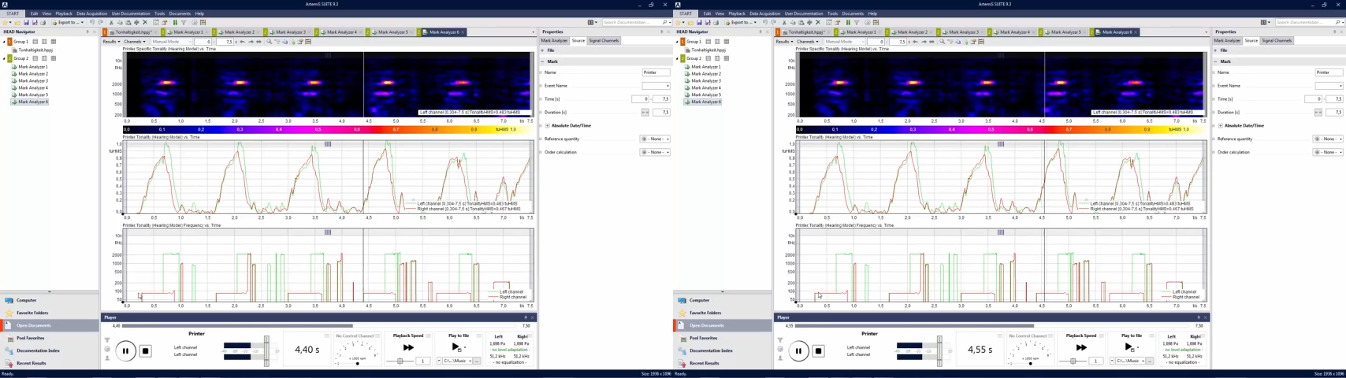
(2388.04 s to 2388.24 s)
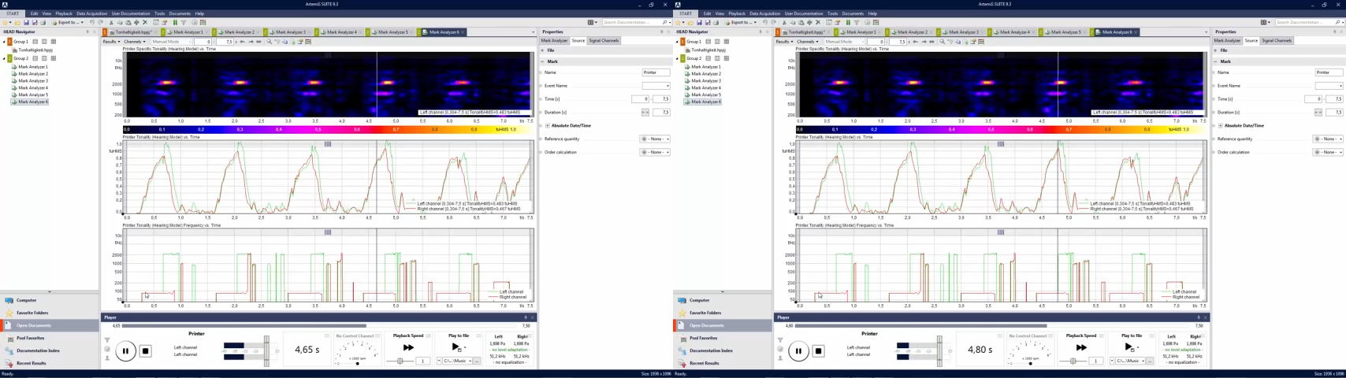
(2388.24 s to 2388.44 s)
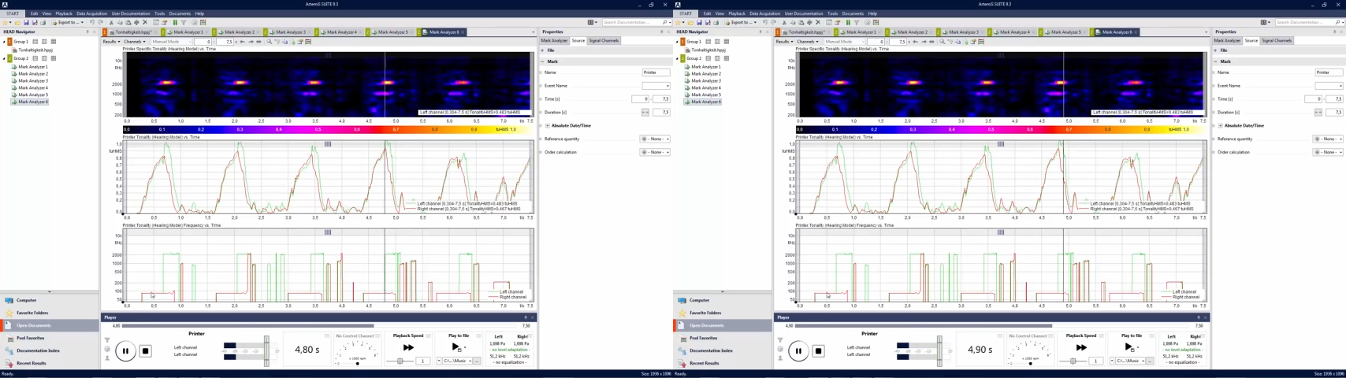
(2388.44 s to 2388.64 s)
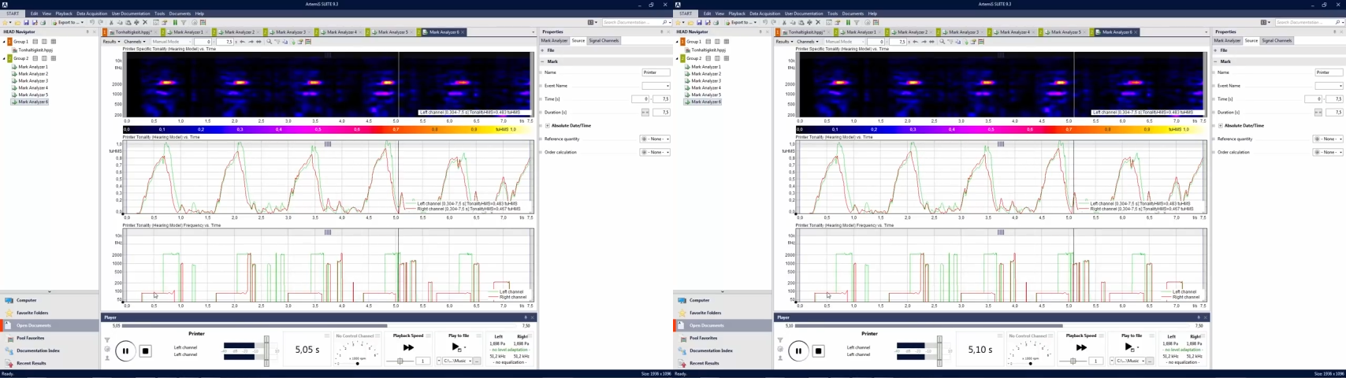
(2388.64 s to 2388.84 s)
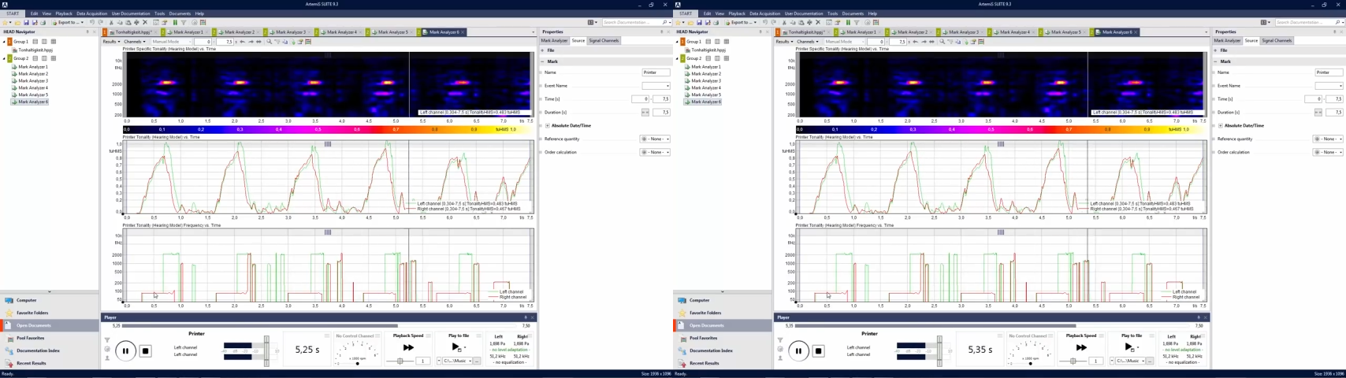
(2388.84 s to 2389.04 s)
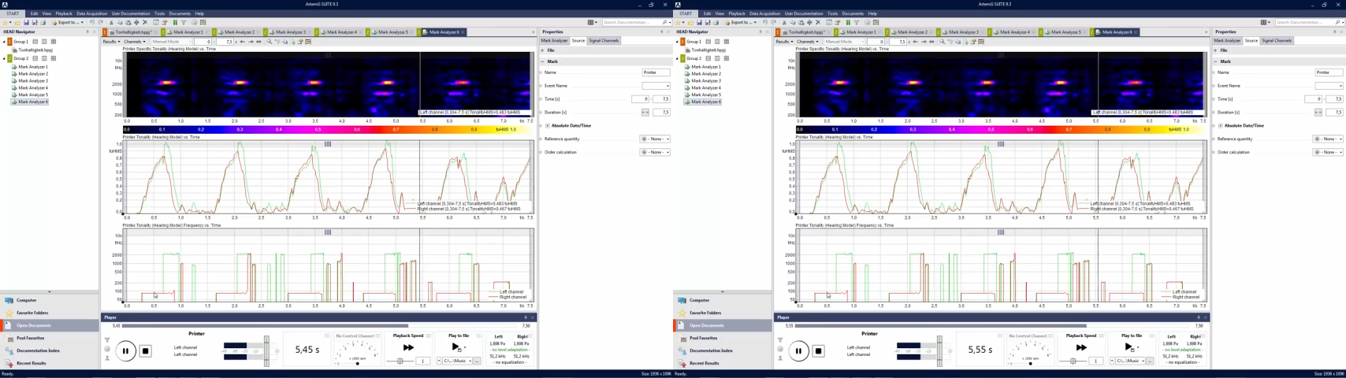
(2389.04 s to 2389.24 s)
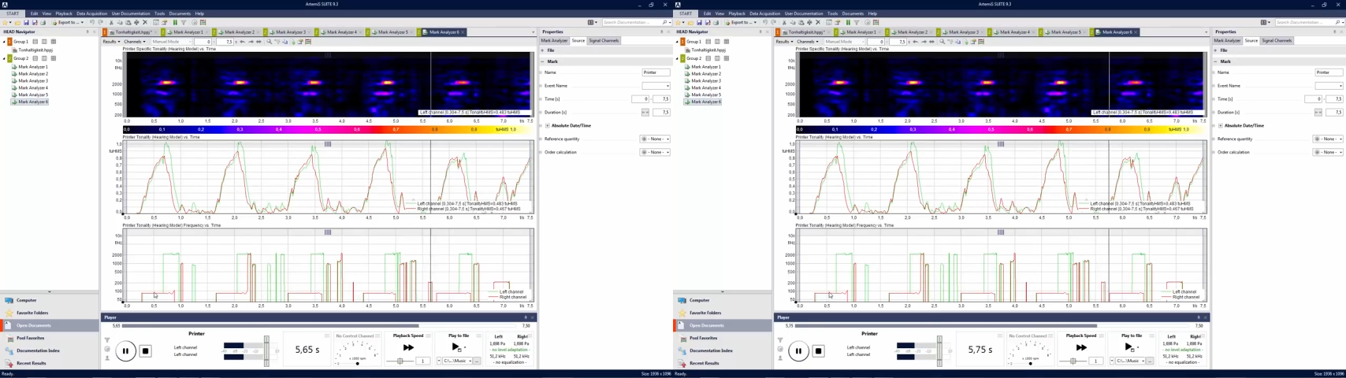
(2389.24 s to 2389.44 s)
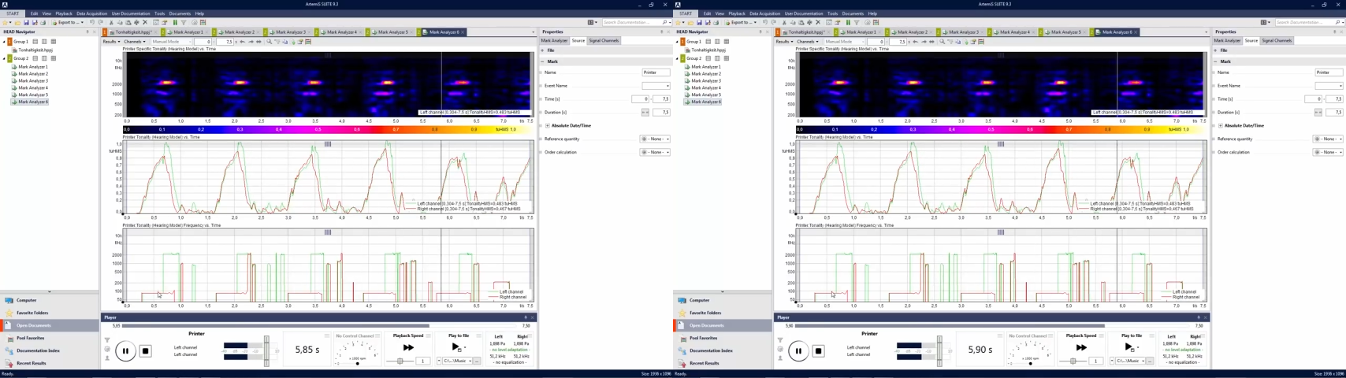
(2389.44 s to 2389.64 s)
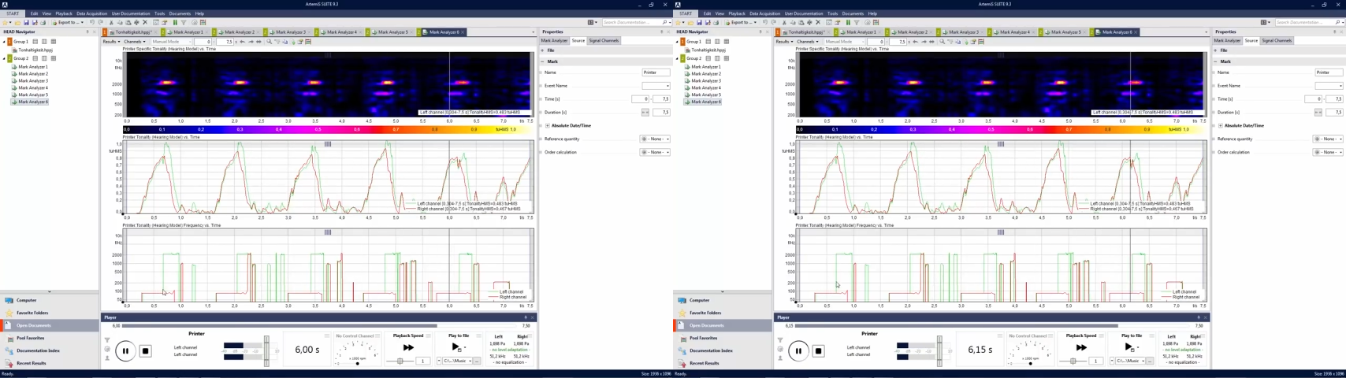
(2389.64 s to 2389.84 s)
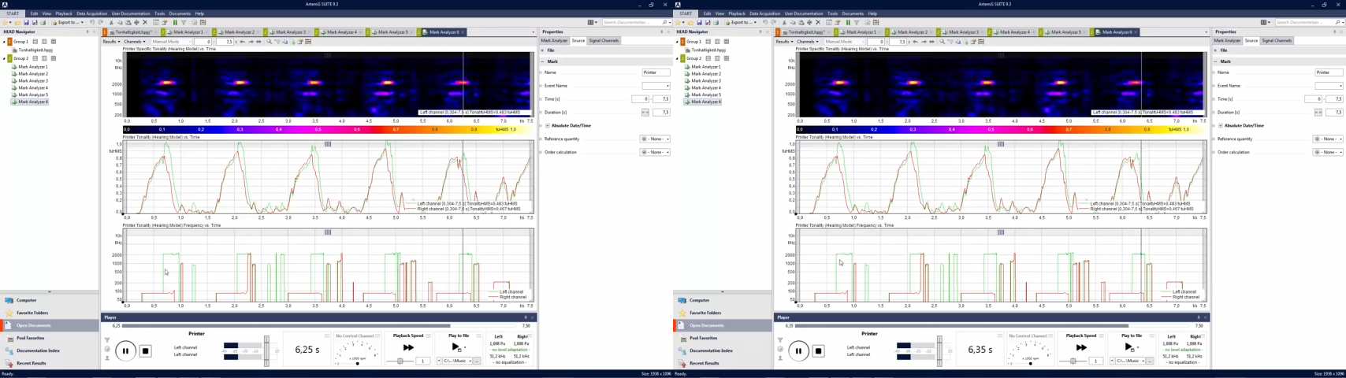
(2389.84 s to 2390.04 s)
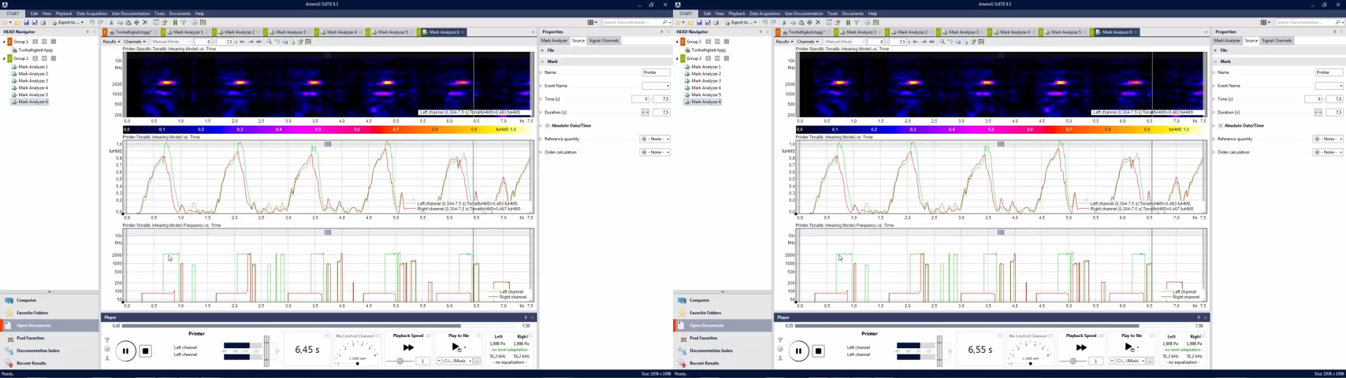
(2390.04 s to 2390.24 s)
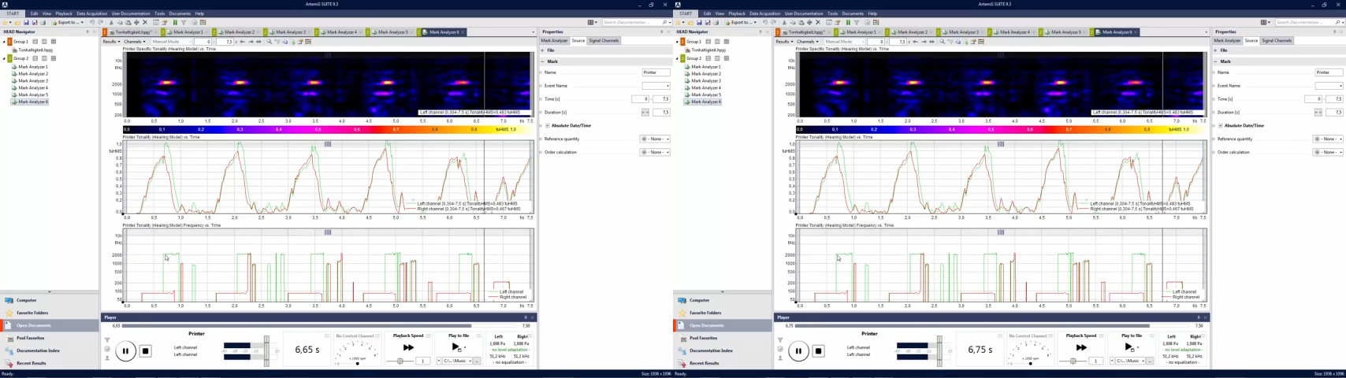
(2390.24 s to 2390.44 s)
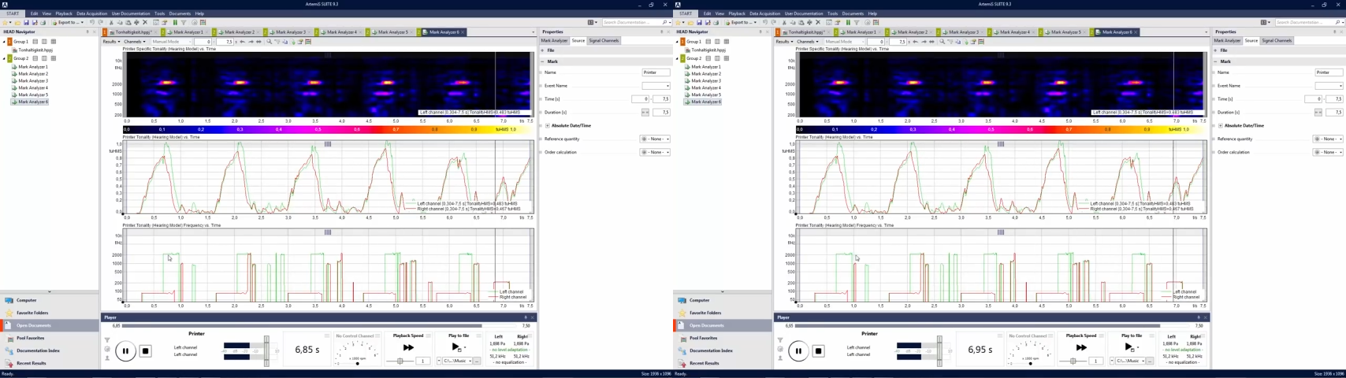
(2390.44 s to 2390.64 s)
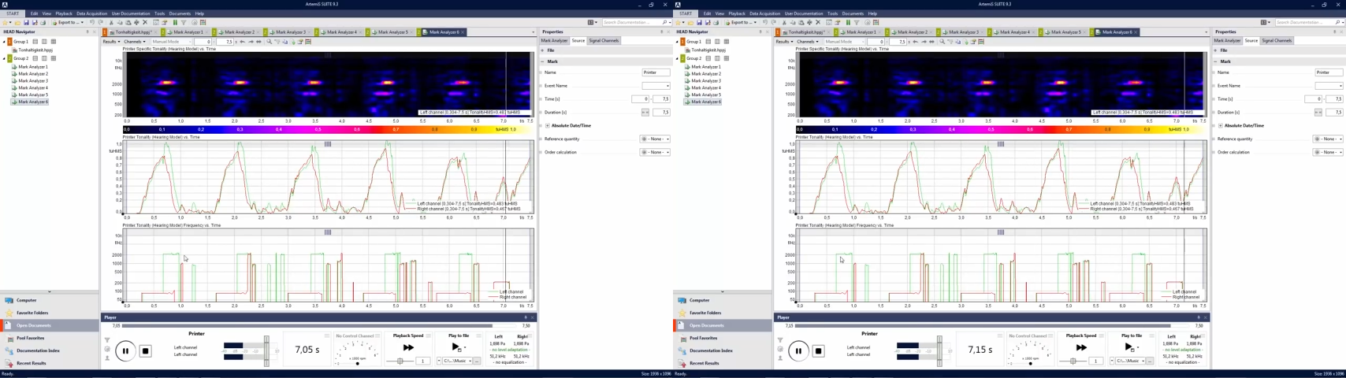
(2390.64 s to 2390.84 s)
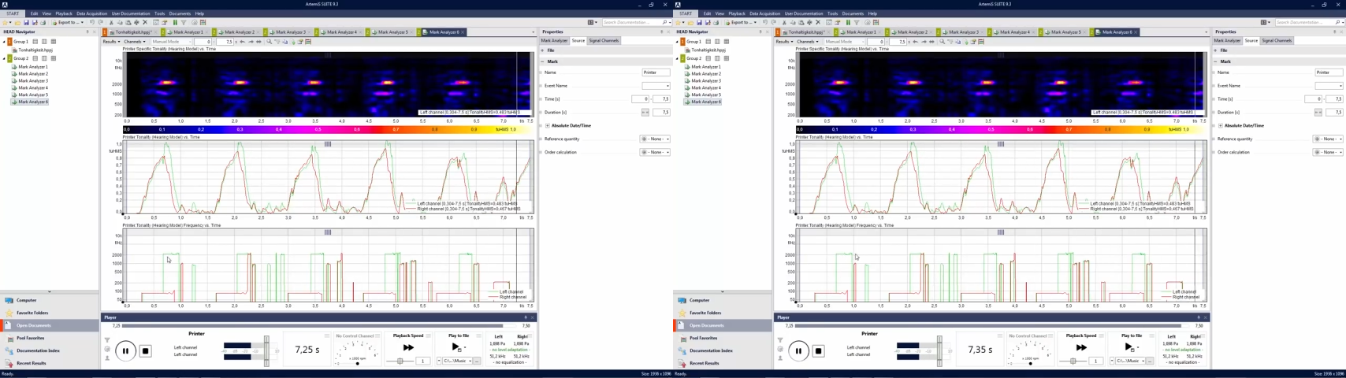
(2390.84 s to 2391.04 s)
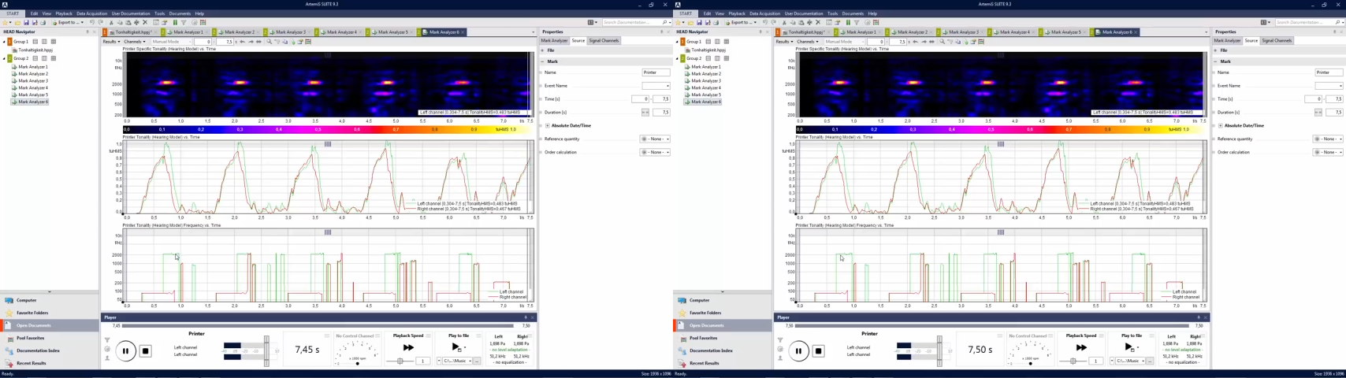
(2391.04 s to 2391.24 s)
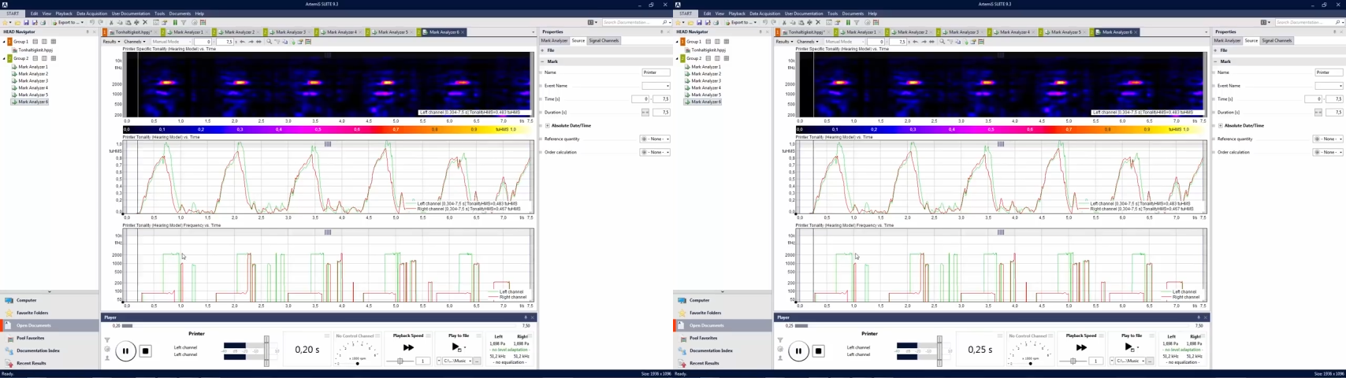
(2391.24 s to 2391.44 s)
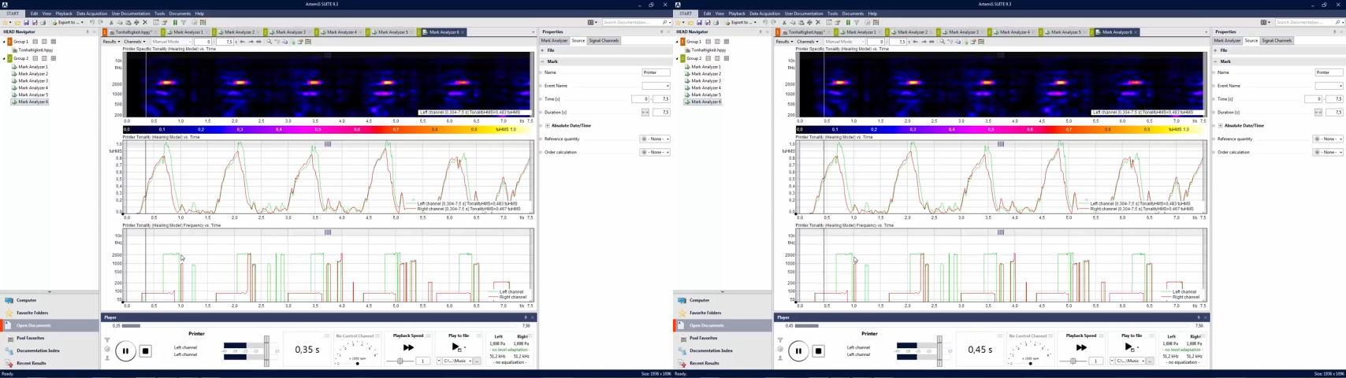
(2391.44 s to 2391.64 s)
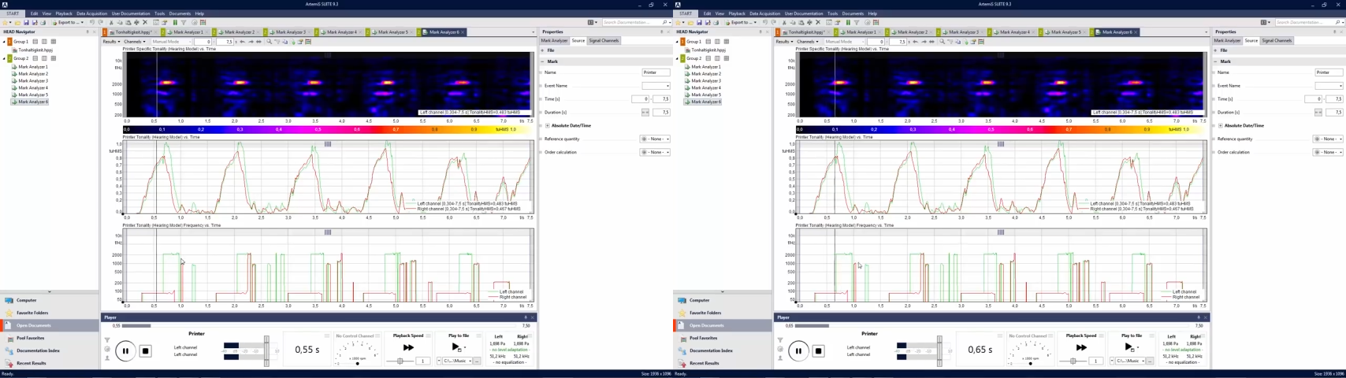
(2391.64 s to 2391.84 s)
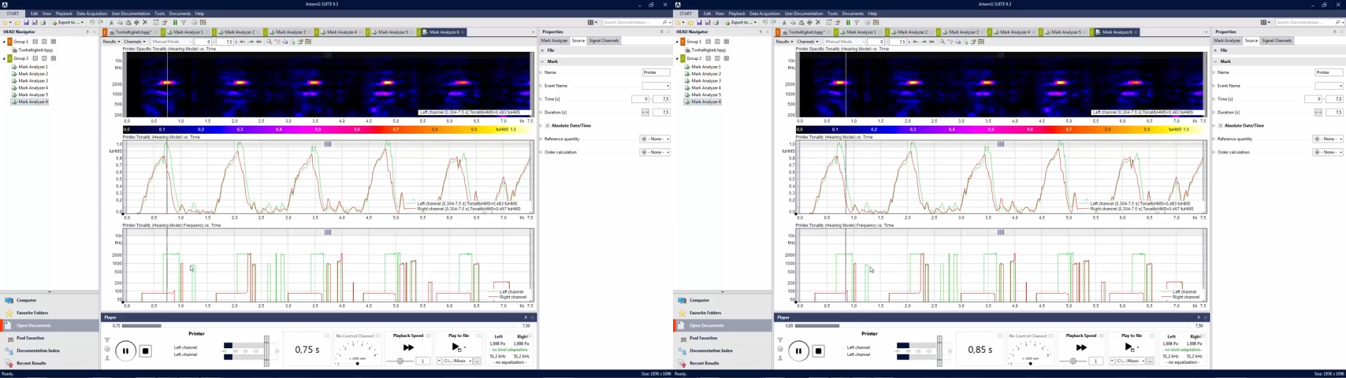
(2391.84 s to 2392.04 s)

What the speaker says: Nobody's mouth can be seen.